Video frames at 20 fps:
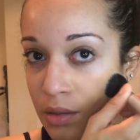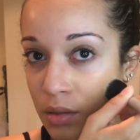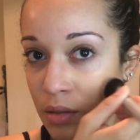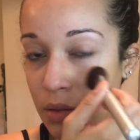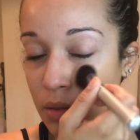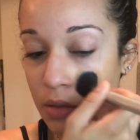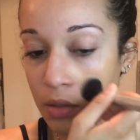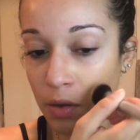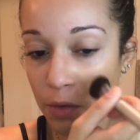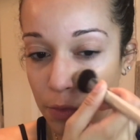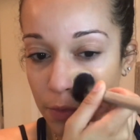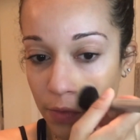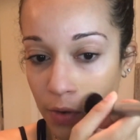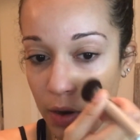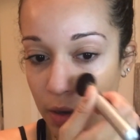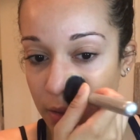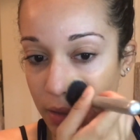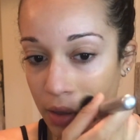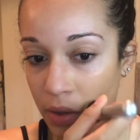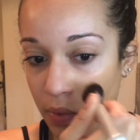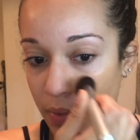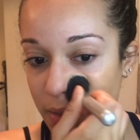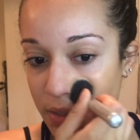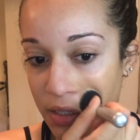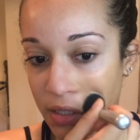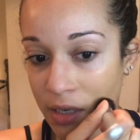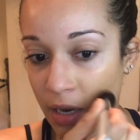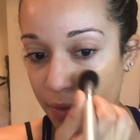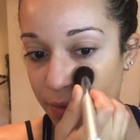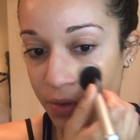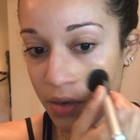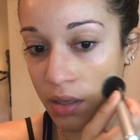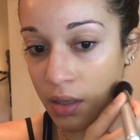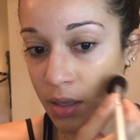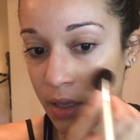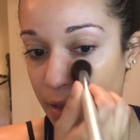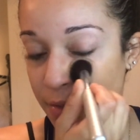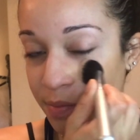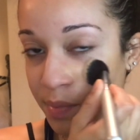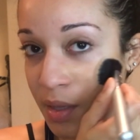So far though, it's
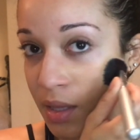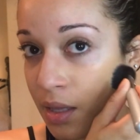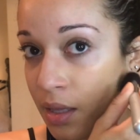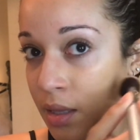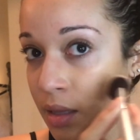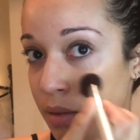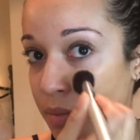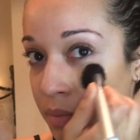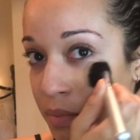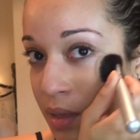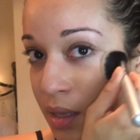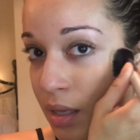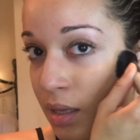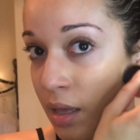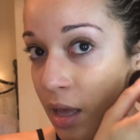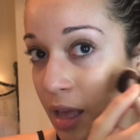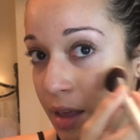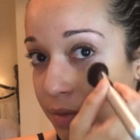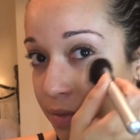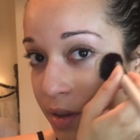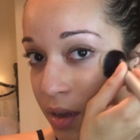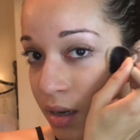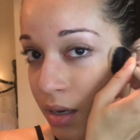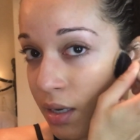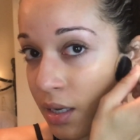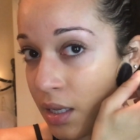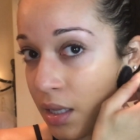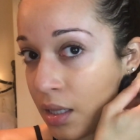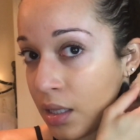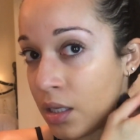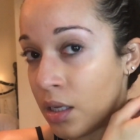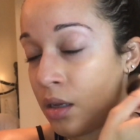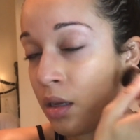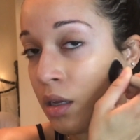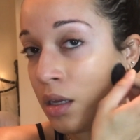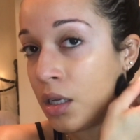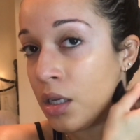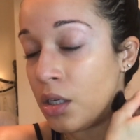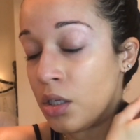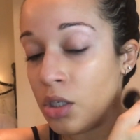definitely giving me a very
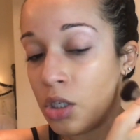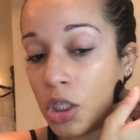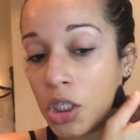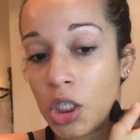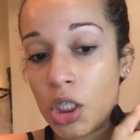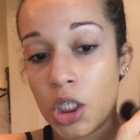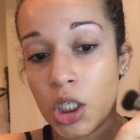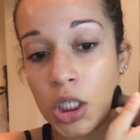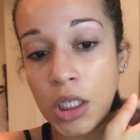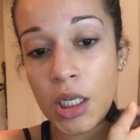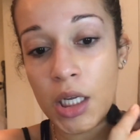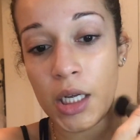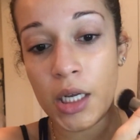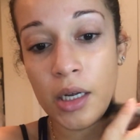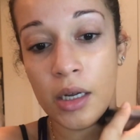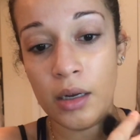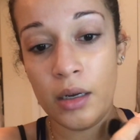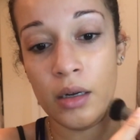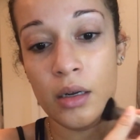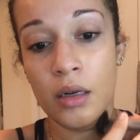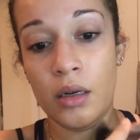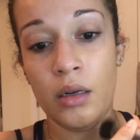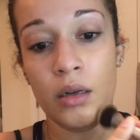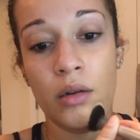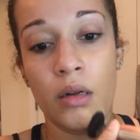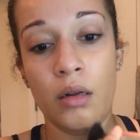sheer